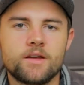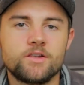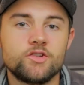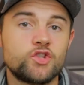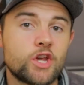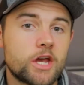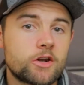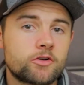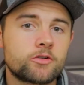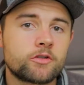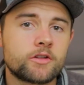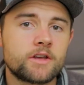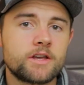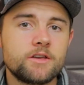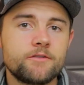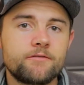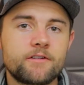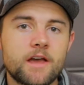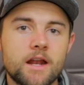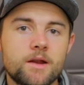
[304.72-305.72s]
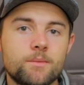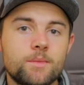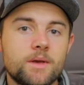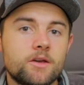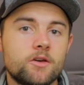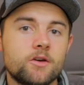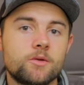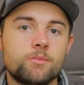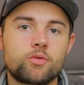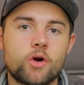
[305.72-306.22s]
Generally, you've got to be a
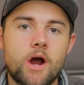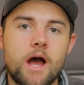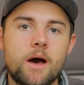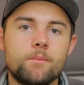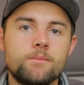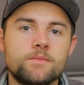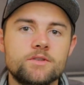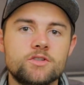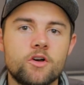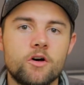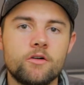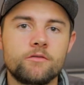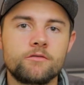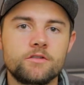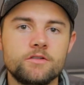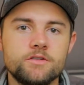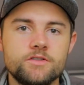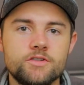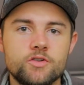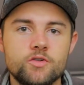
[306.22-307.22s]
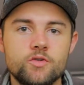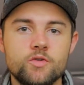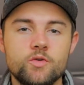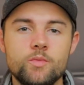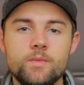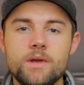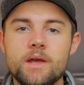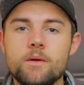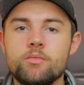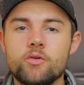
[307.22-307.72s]
good problem solver to
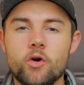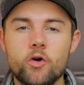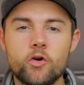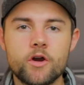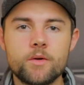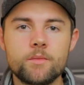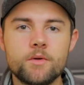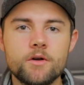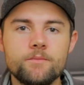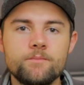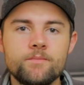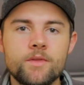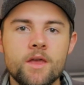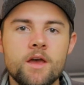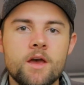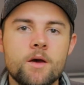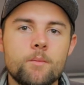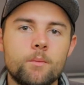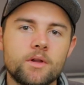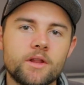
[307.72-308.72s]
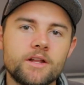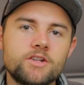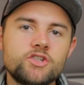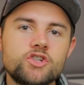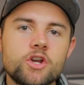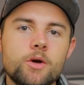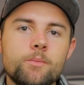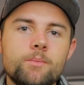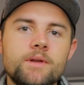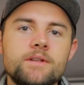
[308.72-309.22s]
be a programmer, but let's
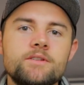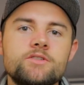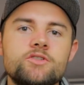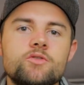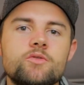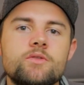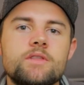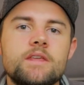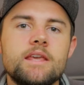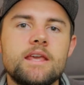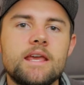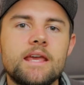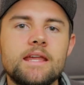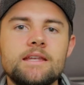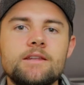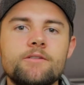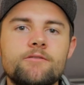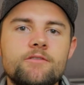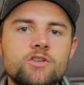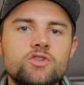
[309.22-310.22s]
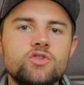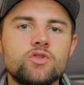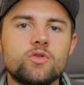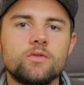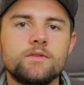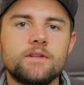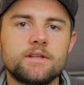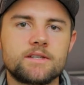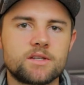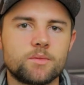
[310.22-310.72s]
jump into the
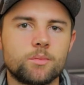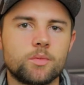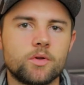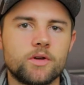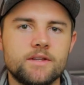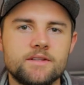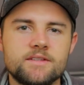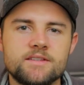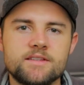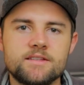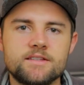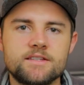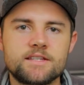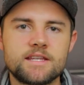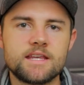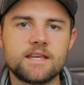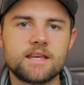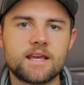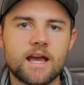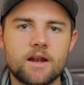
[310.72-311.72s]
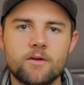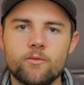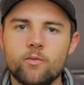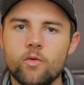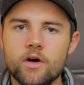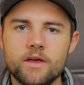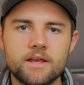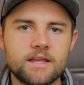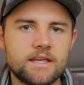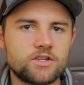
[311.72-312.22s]
individual disciplines and see kind of
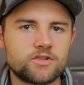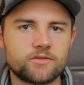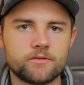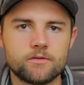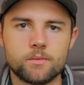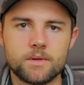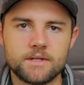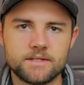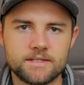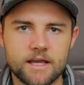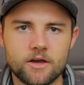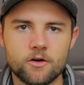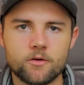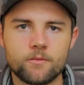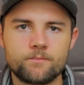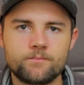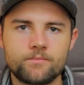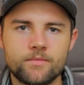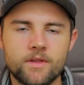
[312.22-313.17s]
what each of them entail.